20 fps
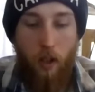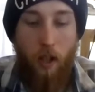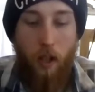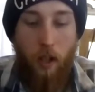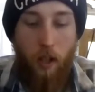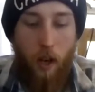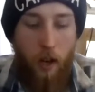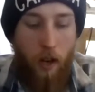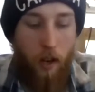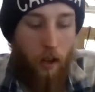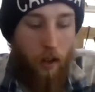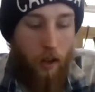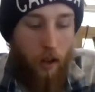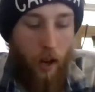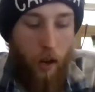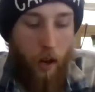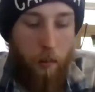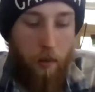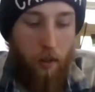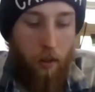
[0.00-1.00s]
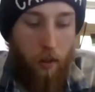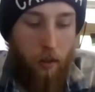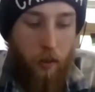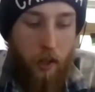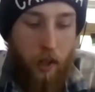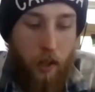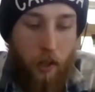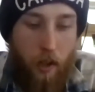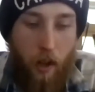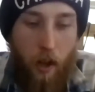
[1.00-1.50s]
Yeah,
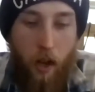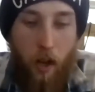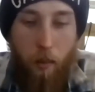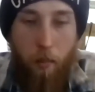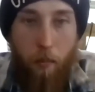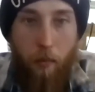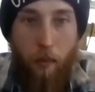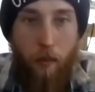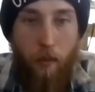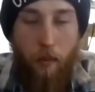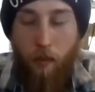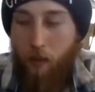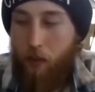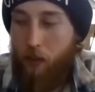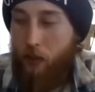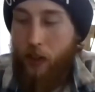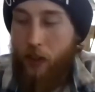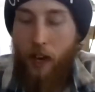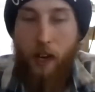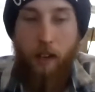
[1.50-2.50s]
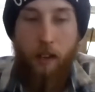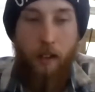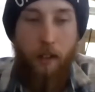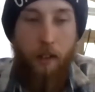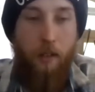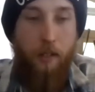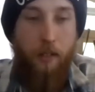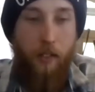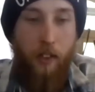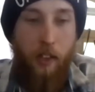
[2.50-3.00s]
absolutely. That
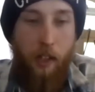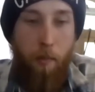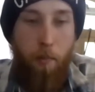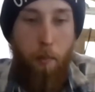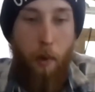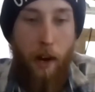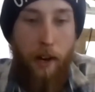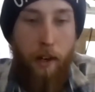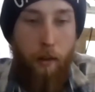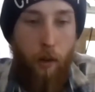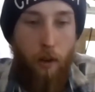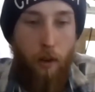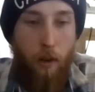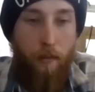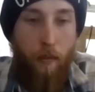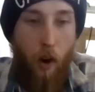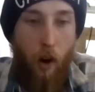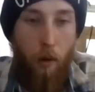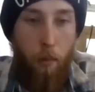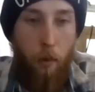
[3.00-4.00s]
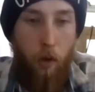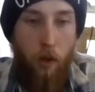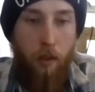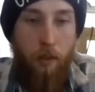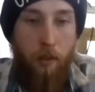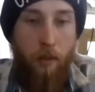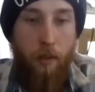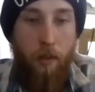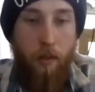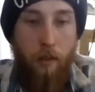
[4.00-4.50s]
is the Micro
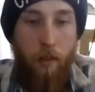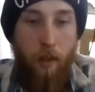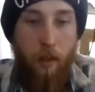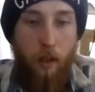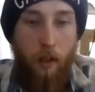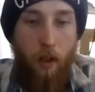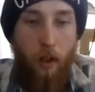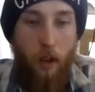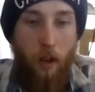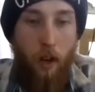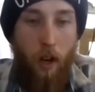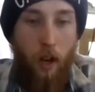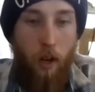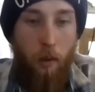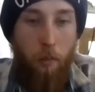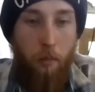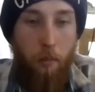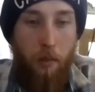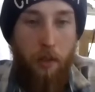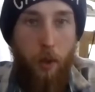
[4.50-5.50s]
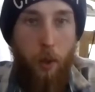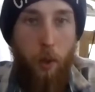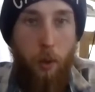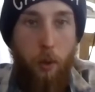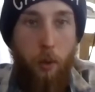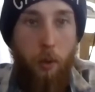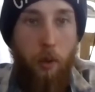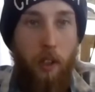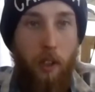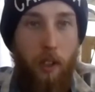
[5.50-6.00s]
Farmers.
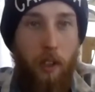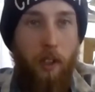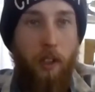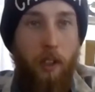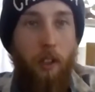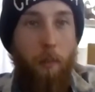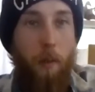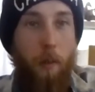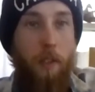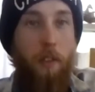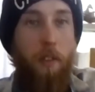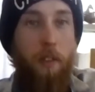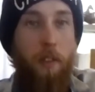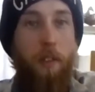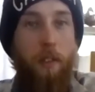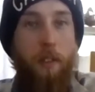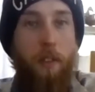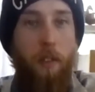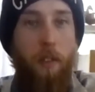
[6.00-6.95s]
So let me just